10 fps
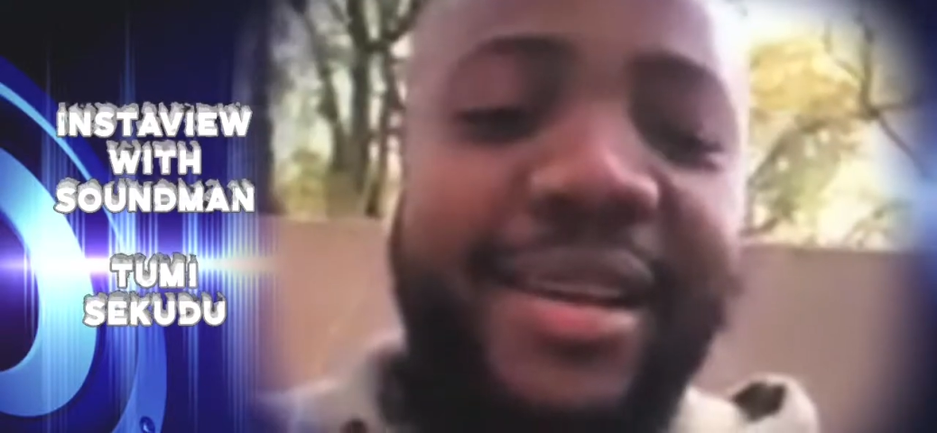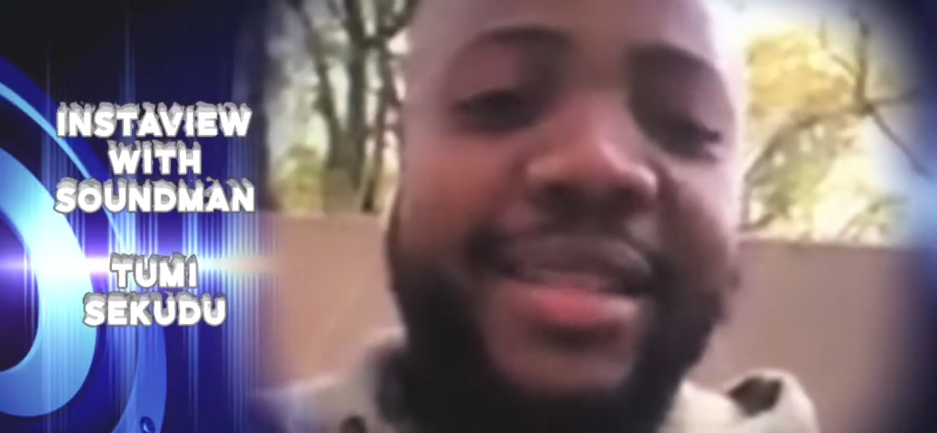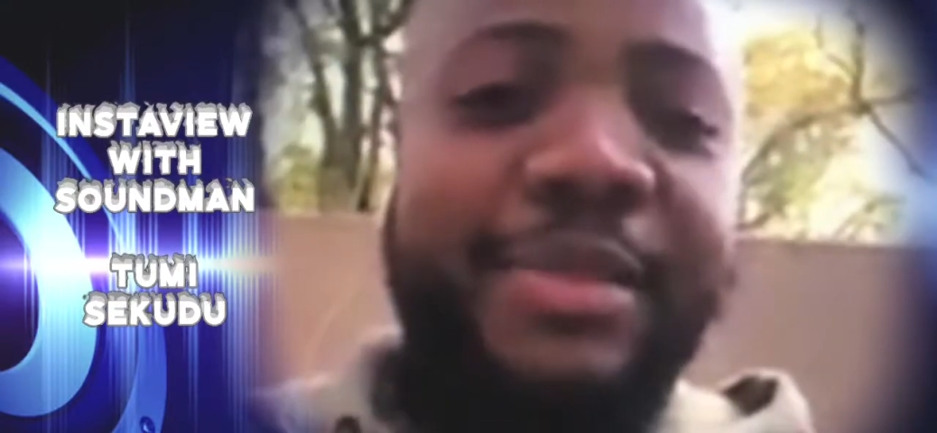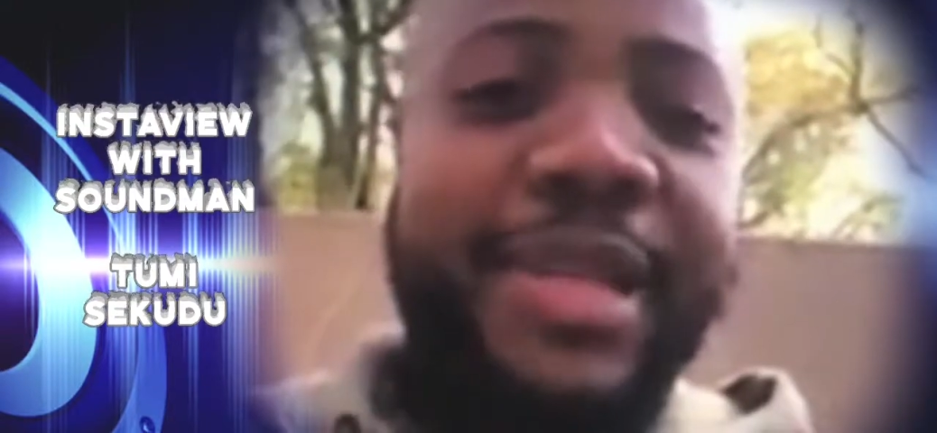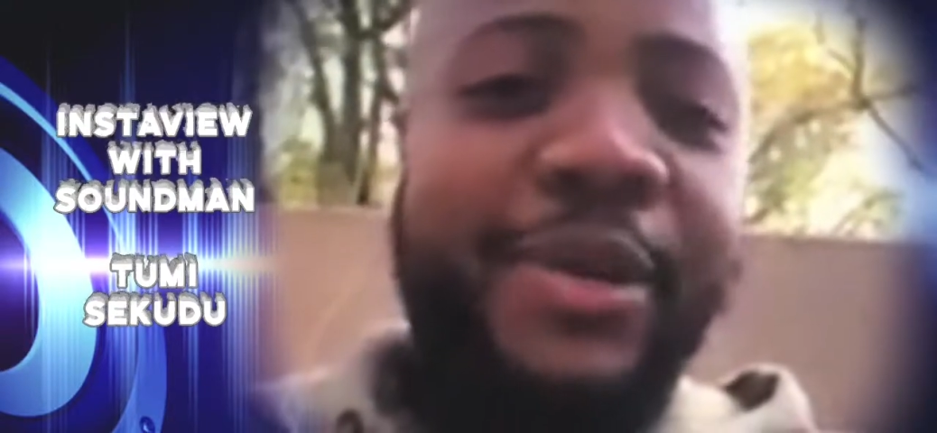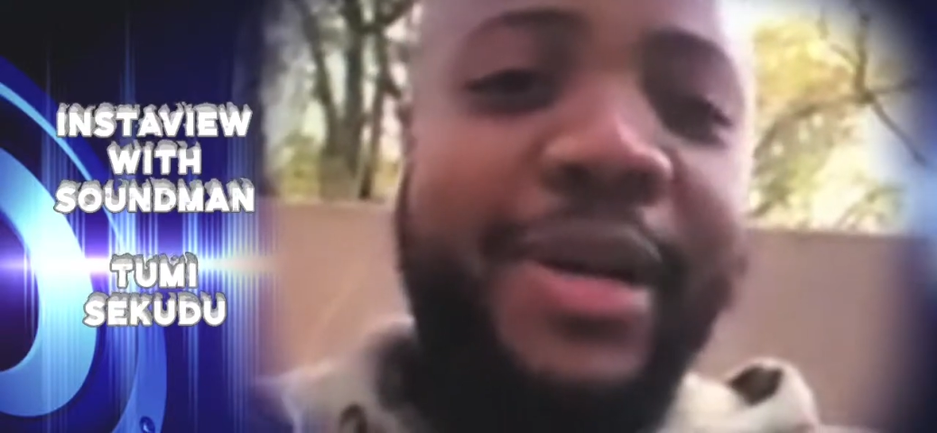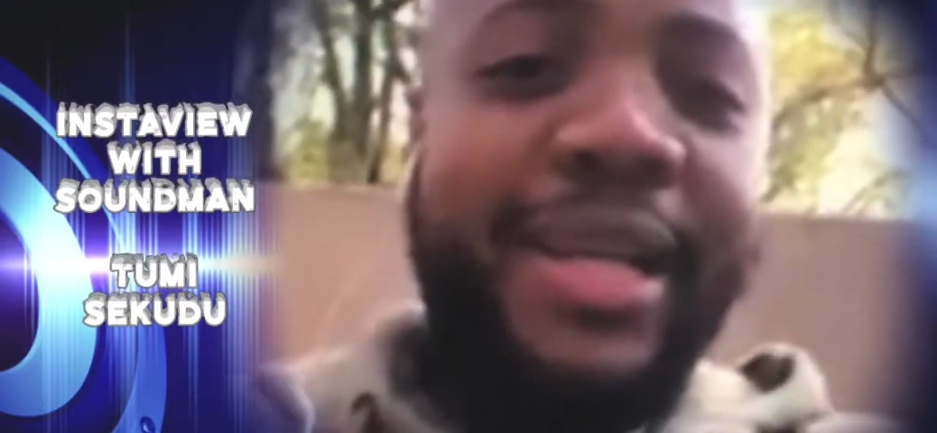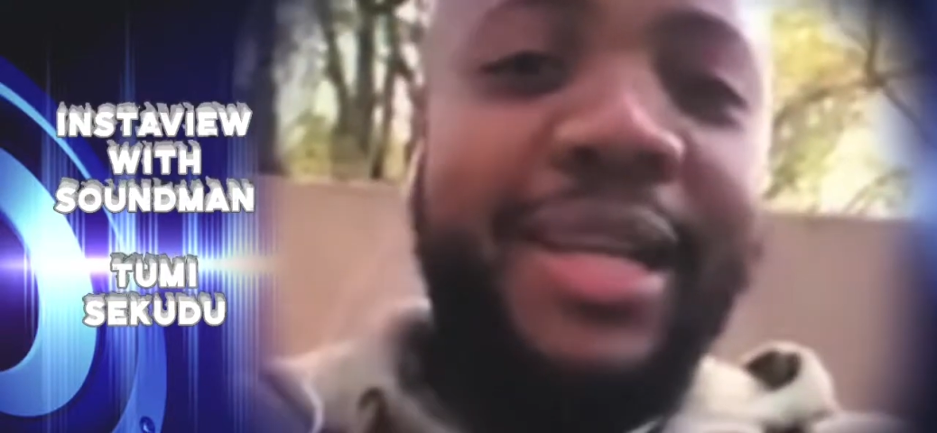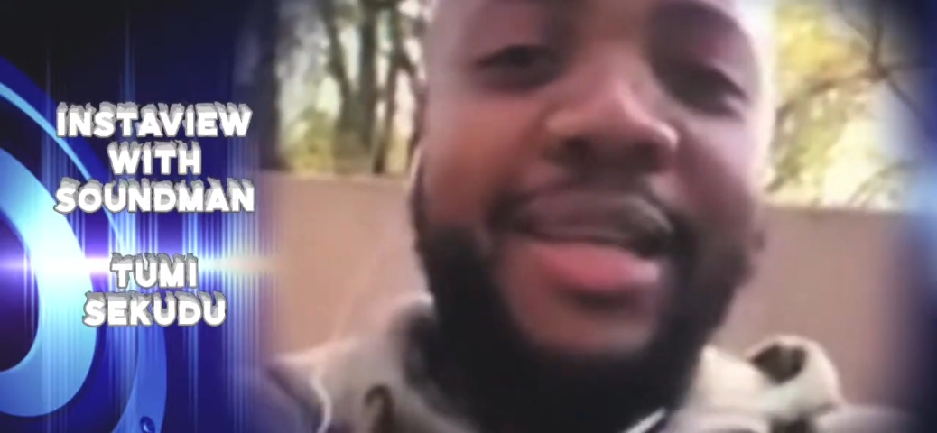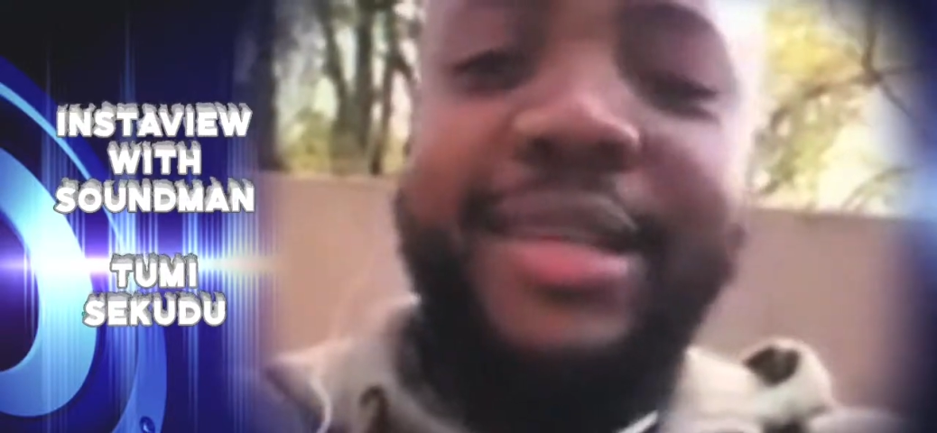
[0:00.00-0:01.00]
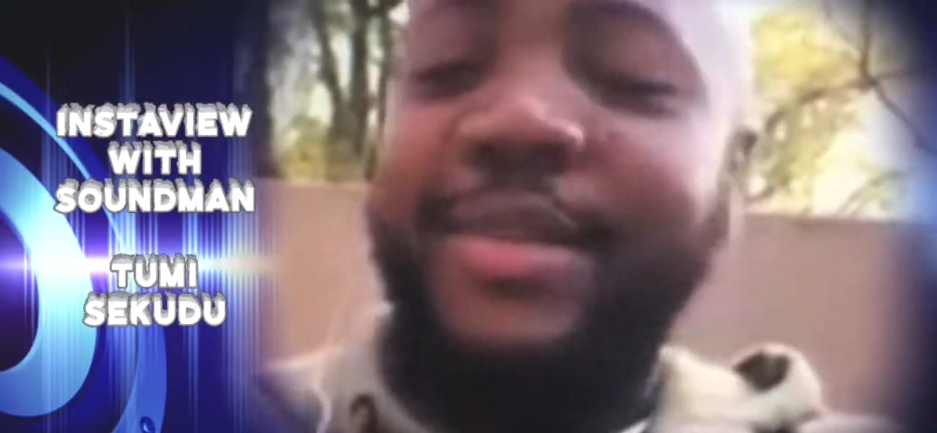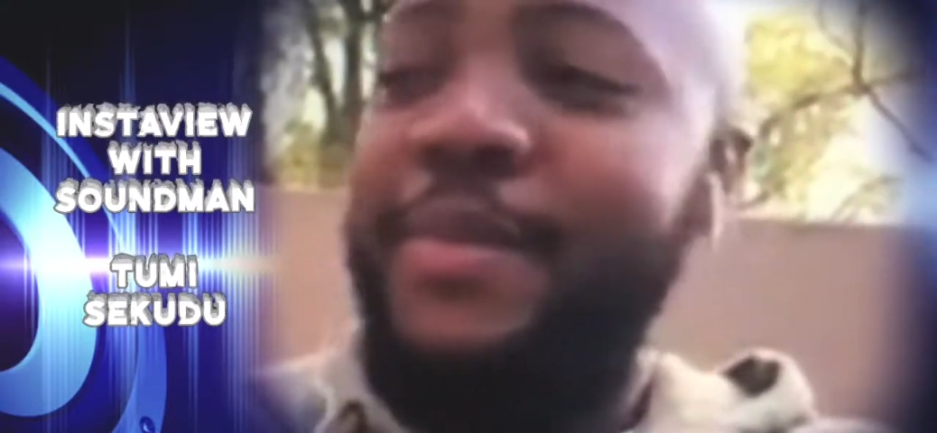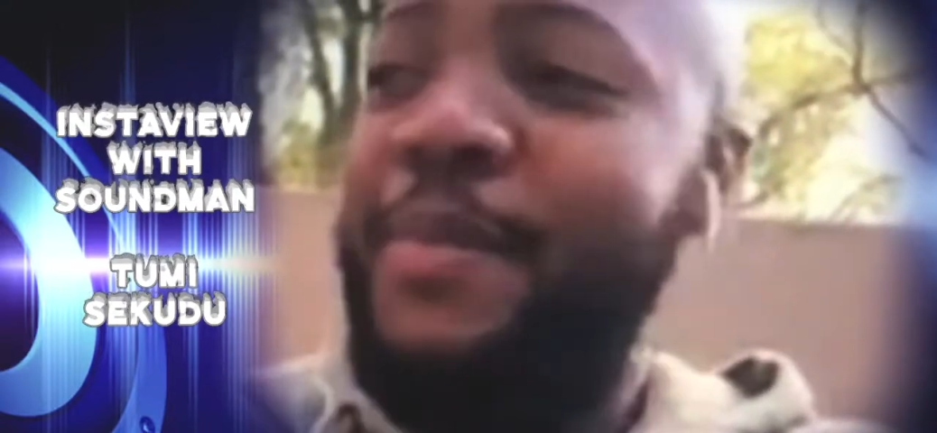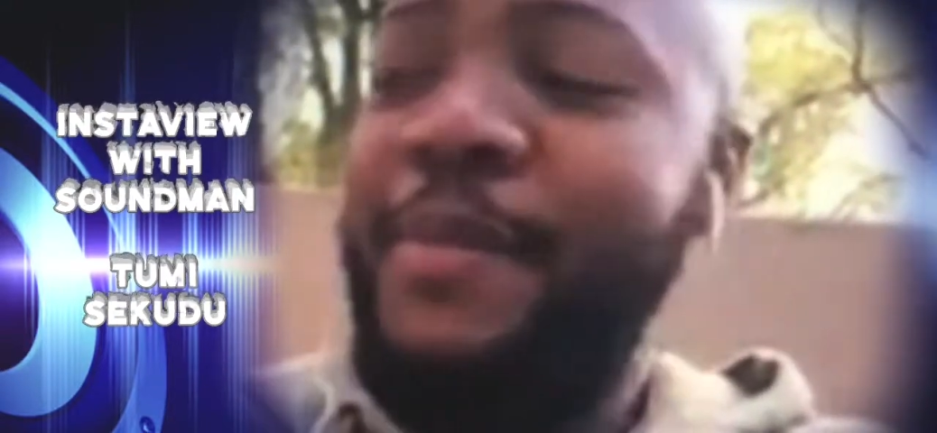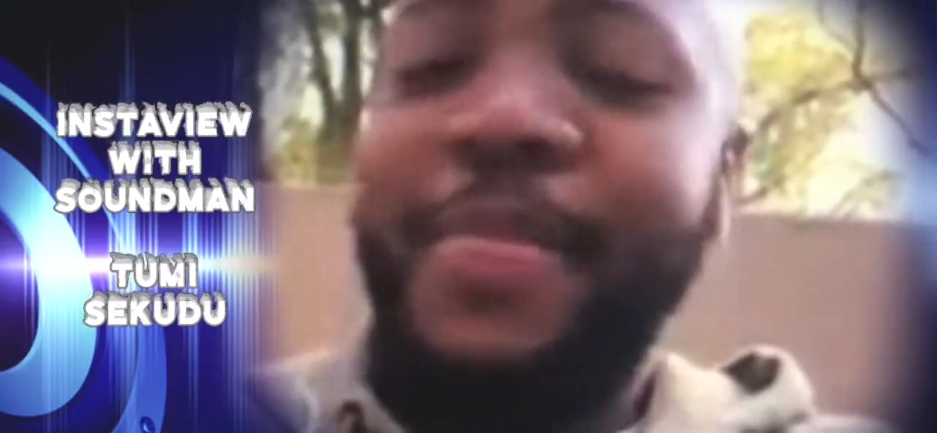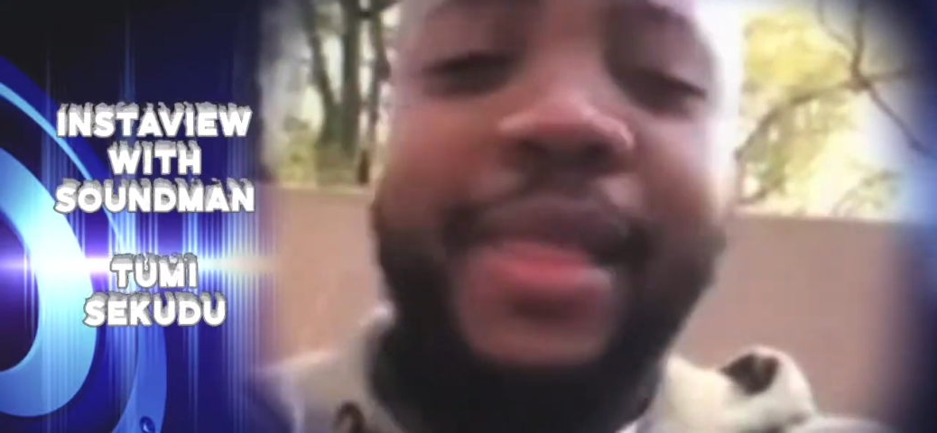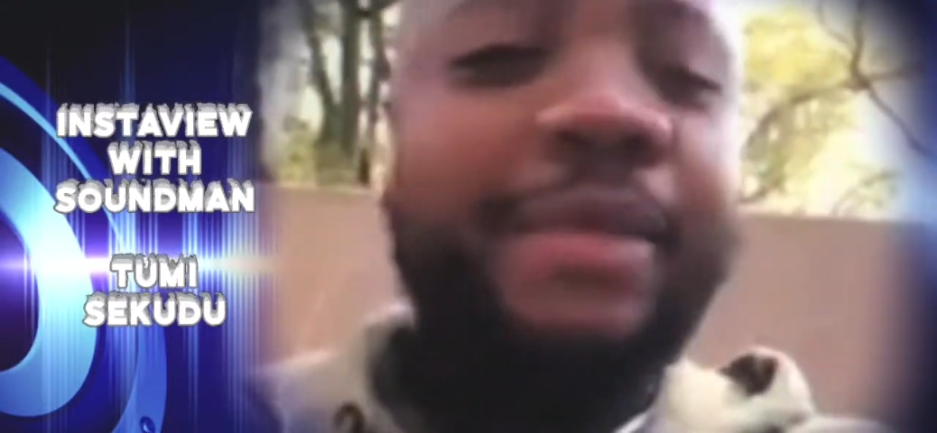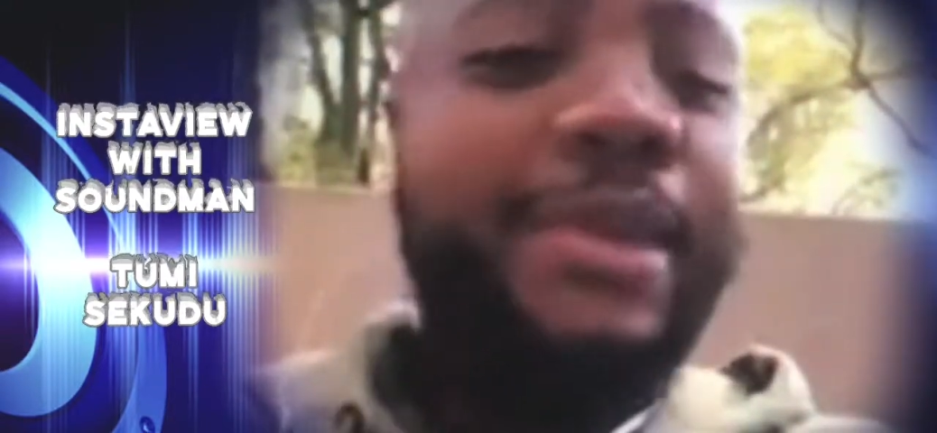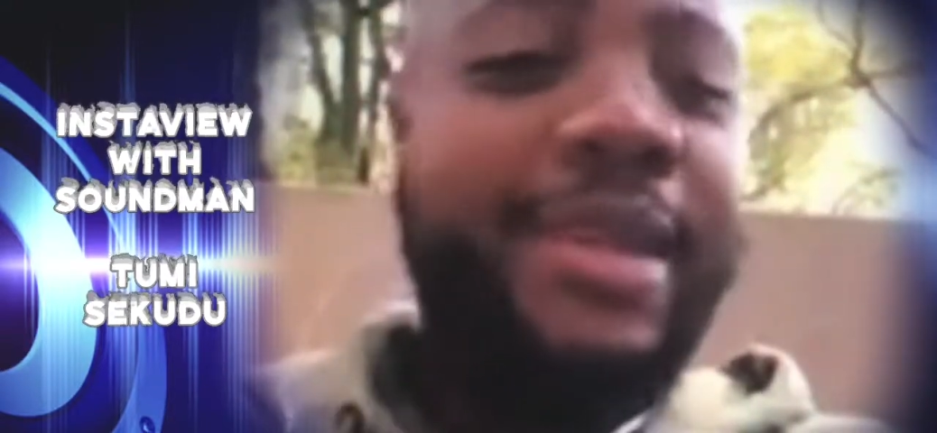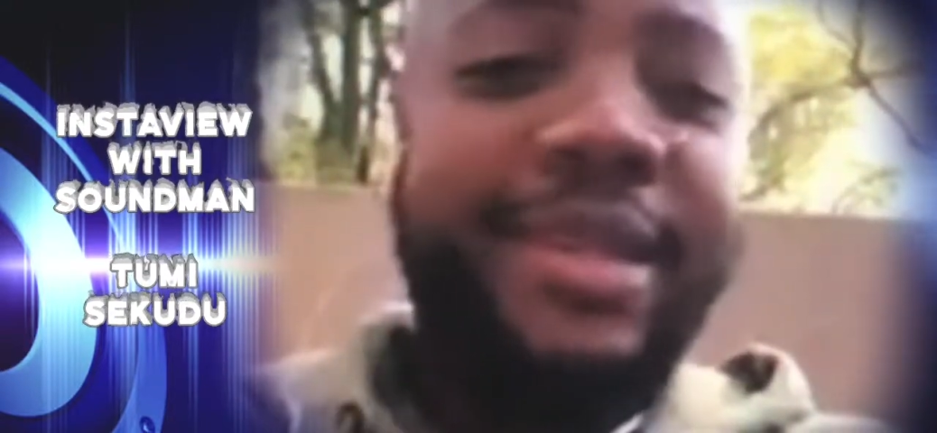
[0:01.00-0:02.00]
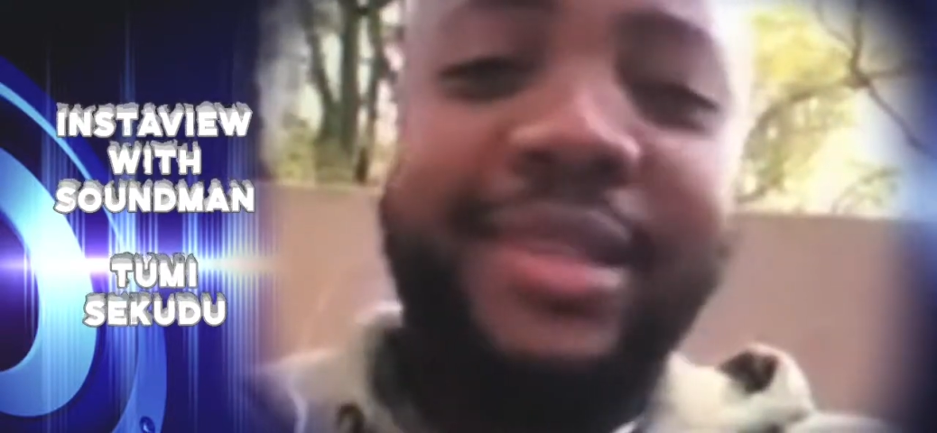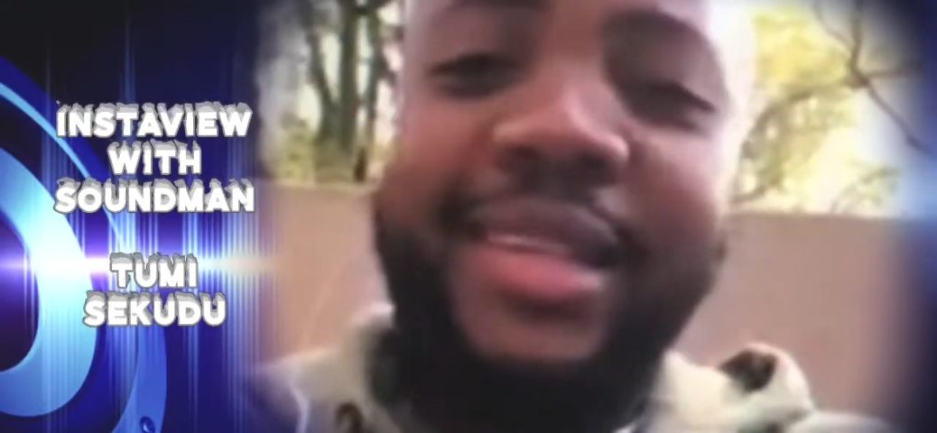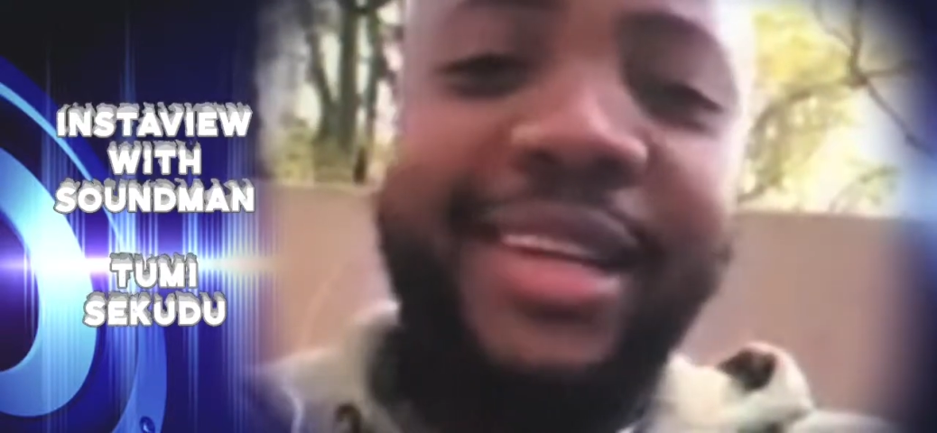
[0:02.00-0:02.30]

been a while, eh? Eh. I'm good.